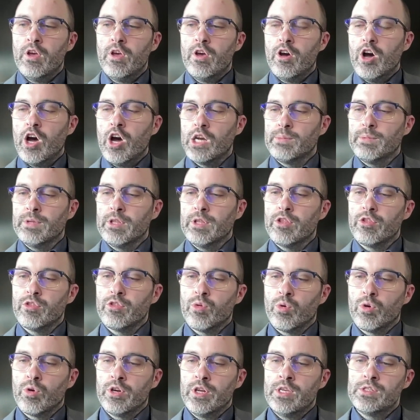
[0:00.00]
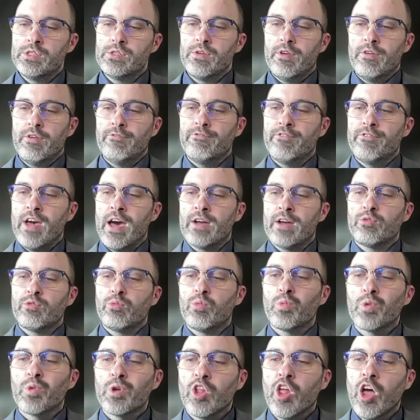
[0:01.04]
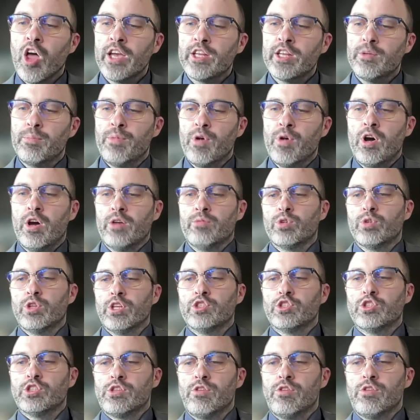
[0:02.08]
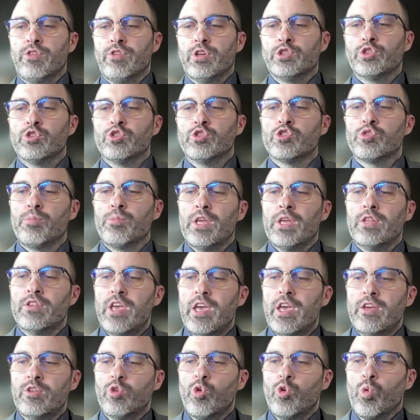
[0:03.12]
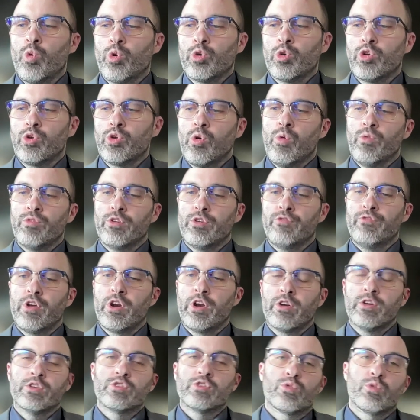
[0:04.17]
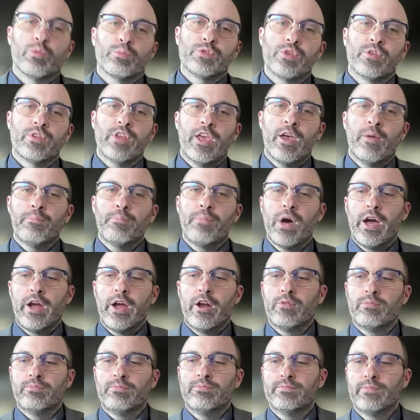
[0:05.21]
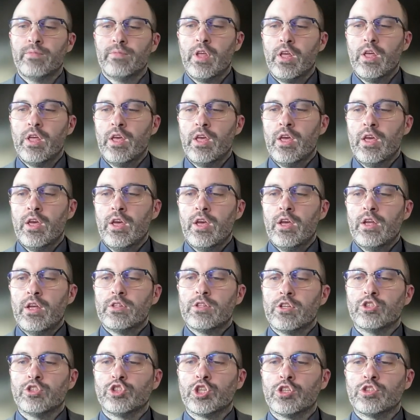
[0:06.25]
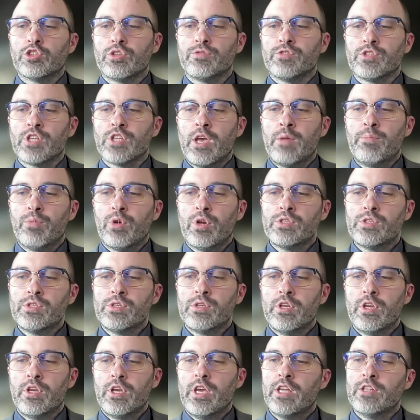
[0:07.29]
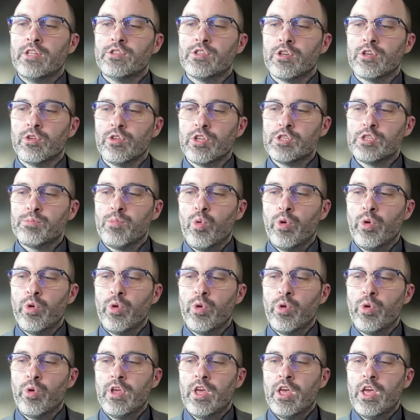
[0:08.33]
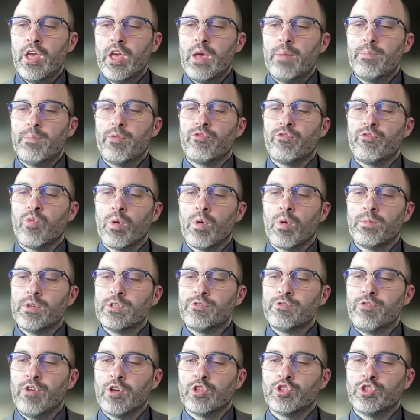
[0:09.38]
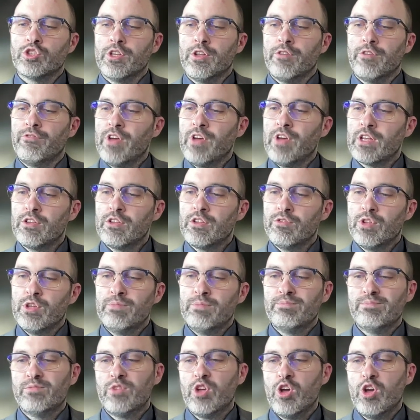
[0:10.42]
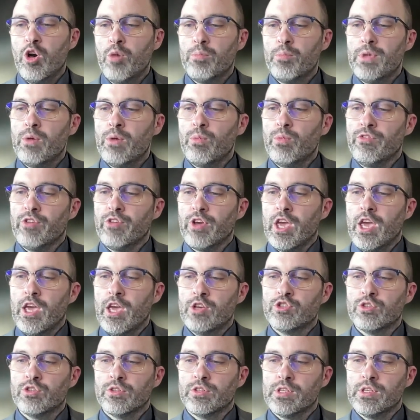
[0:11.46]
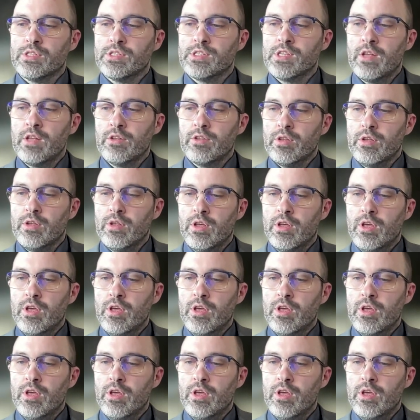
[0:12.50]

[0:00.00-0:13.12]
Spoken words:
Ottoman authorities, in fact, relied upon religious officials to maintain order over the various groups of the empire. The Church of Cyprus, until this point, had performed this function effectively, albeit with occasional dissent.